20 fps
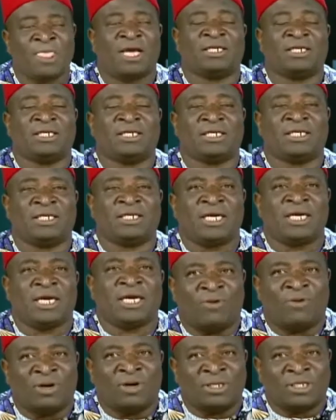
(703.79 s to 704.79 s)
and
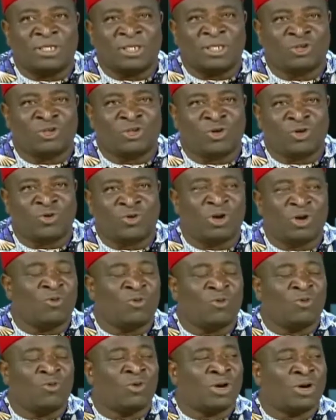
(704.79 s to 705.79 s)
I want a situation
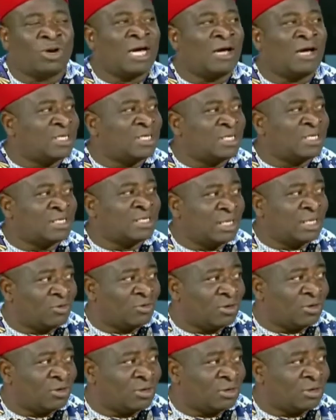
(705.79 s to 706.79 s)
where we can have state
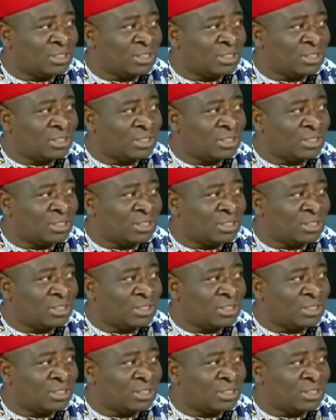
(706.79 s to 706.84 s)
security,